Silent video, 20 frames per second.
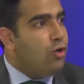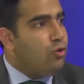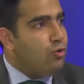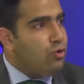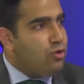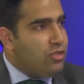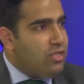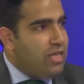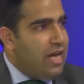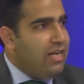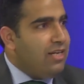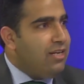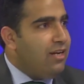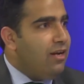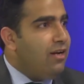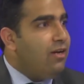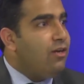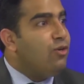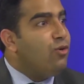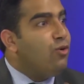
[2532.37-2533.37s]
to
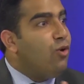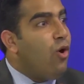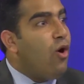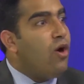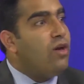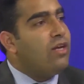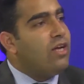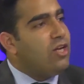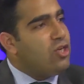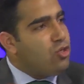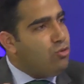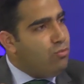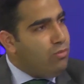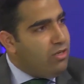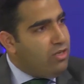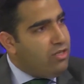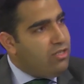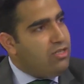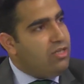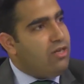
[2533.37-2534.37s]
settle
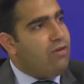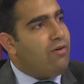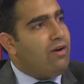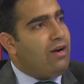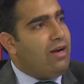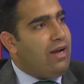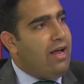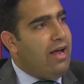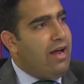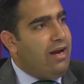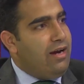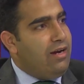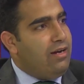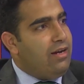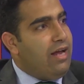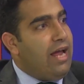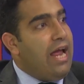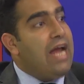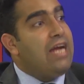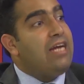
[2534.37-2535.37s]
non-Kashmiris in our
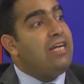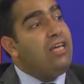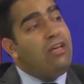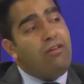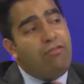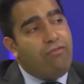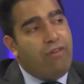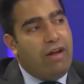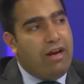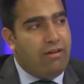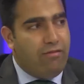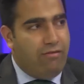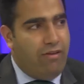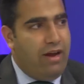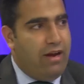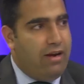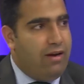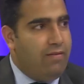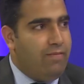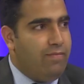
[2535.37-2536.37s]
land, and if and
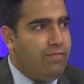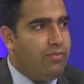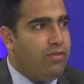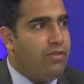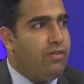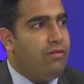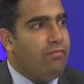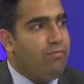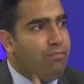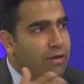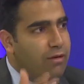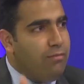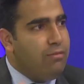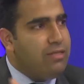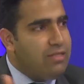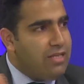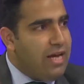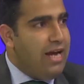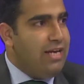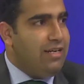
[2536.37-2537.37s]
when the
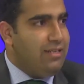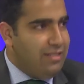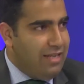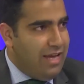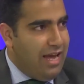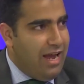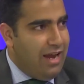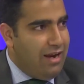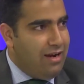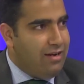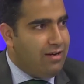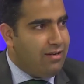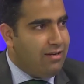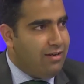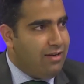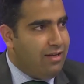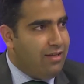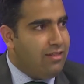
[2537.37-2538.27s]
plebiscite is held,